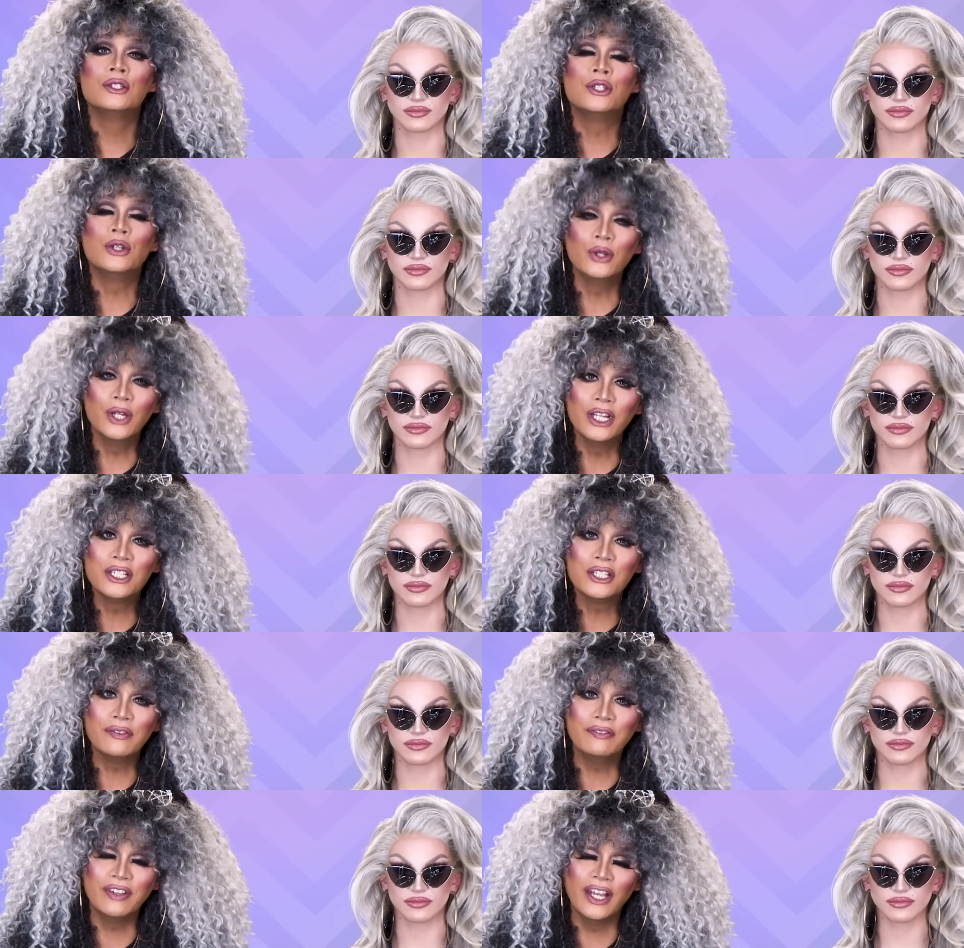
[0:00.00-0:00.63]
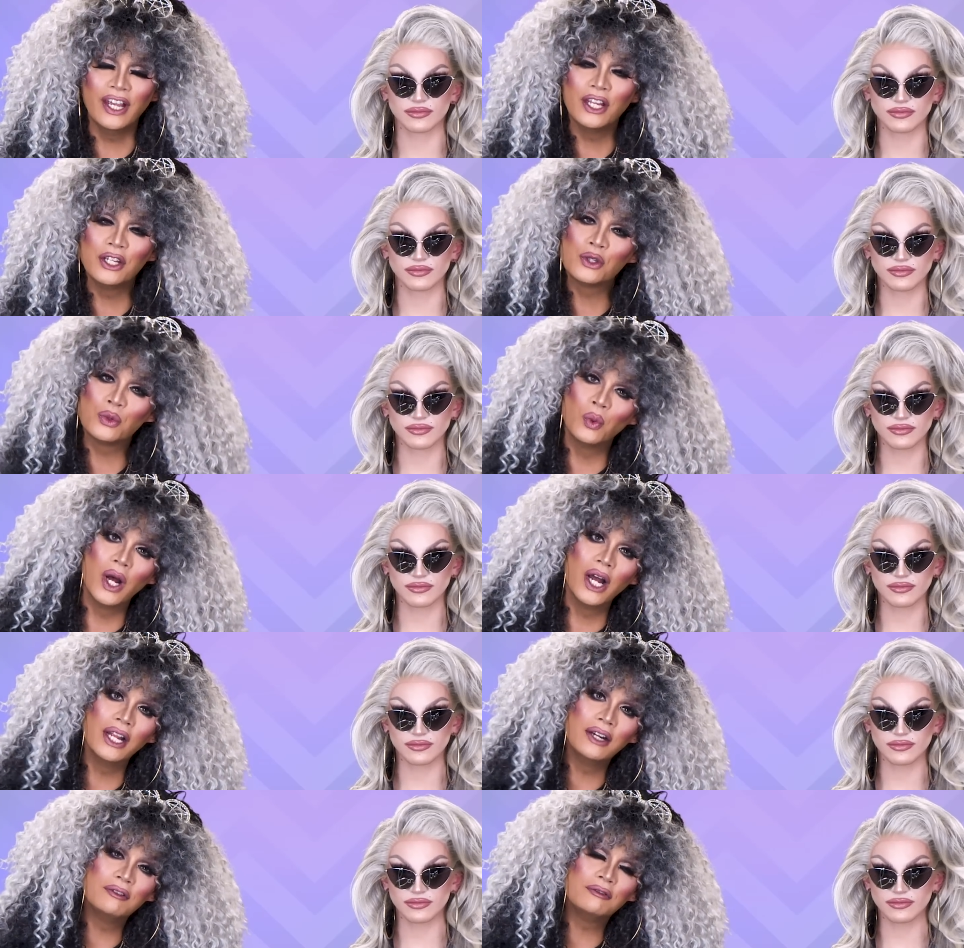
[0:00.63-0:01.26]
Speaker 1: Tune into V H
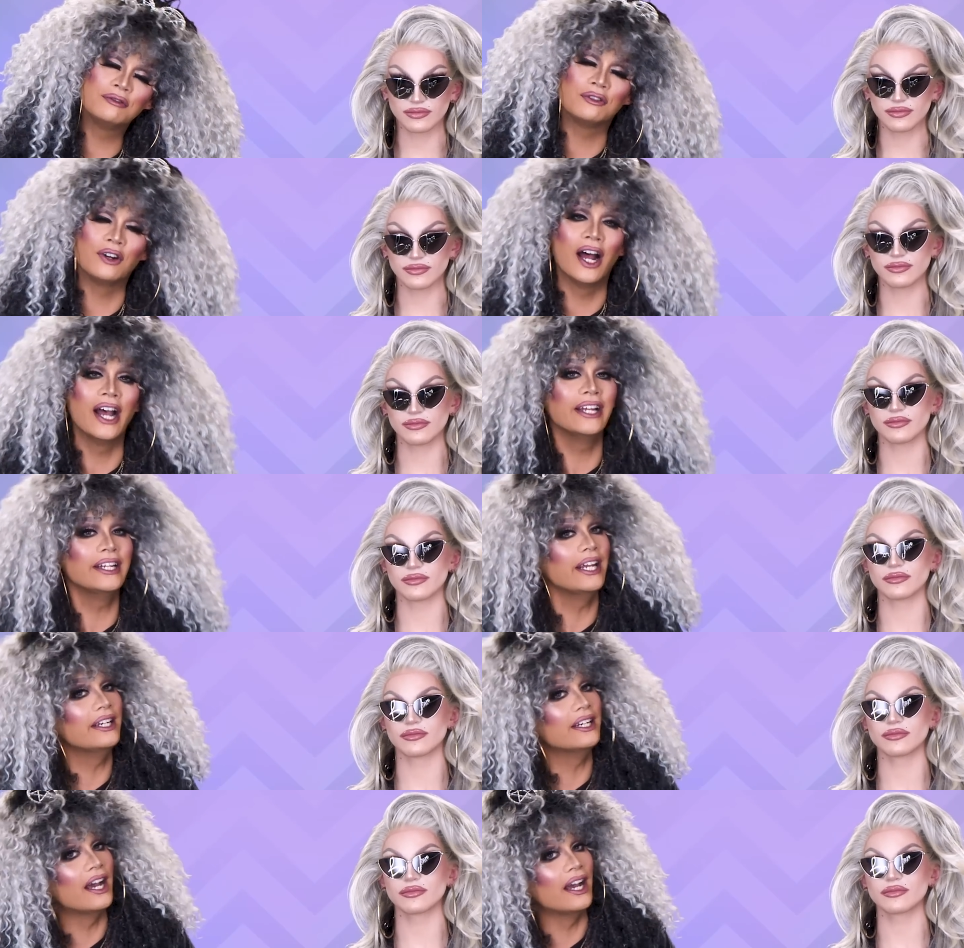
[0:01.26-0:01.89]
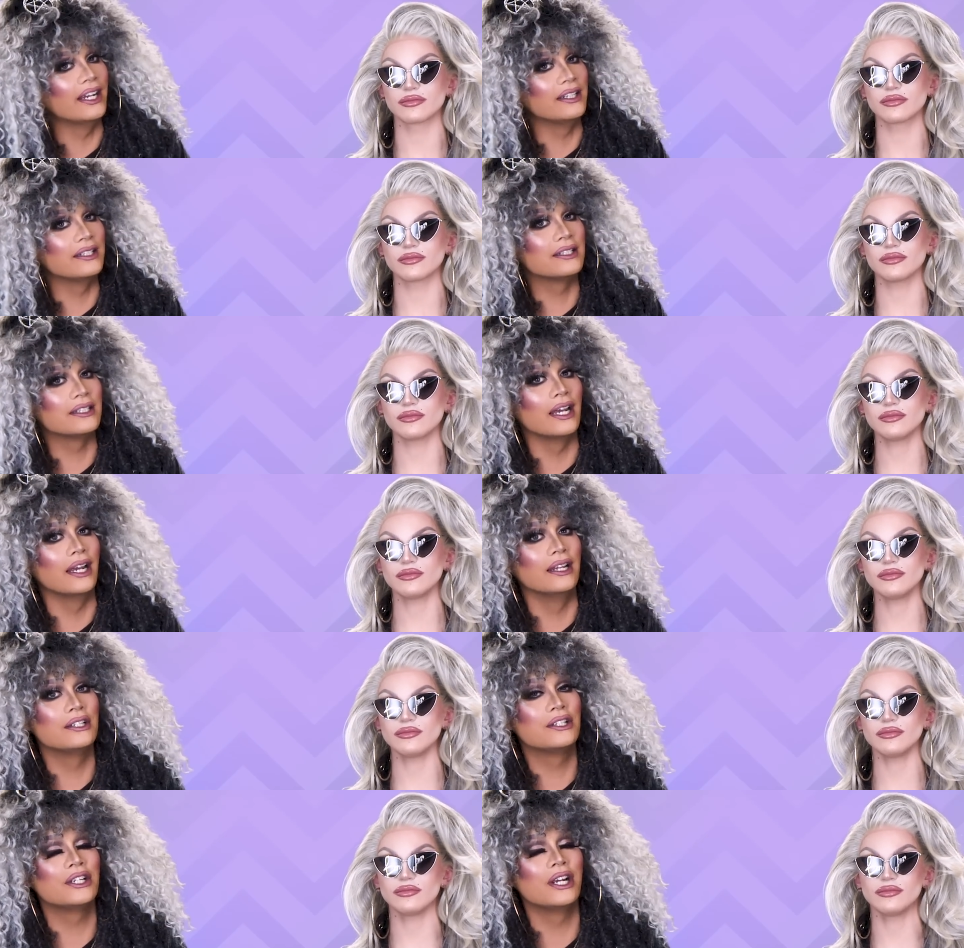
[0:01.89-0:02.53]
one Friday nights
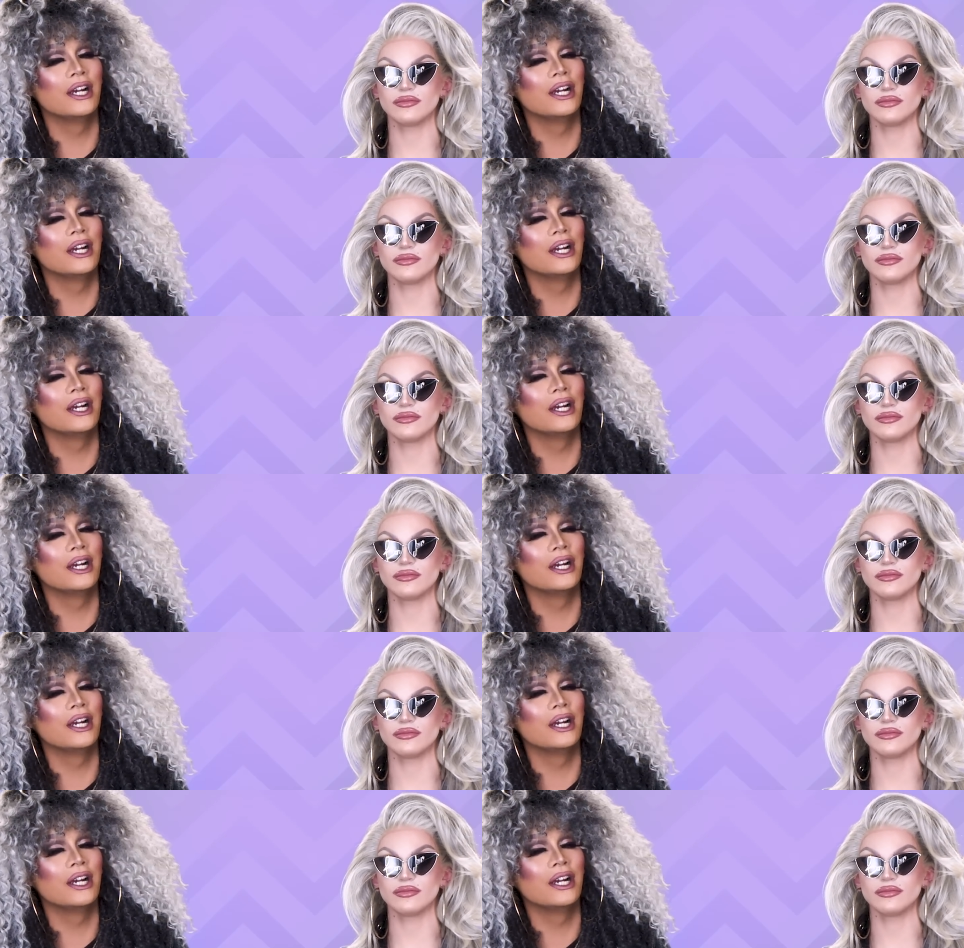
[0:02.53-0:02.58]
and